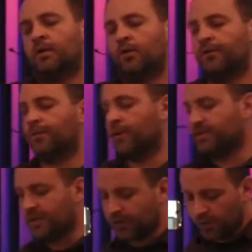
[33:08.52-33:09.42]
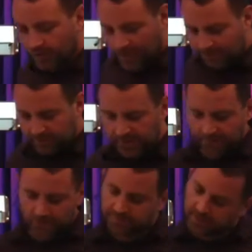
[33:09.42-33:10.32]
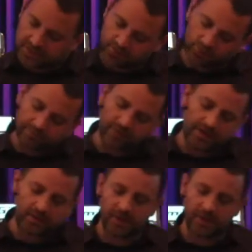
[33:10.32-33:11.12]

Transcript: Lord, for those here who are not believers but exploring faith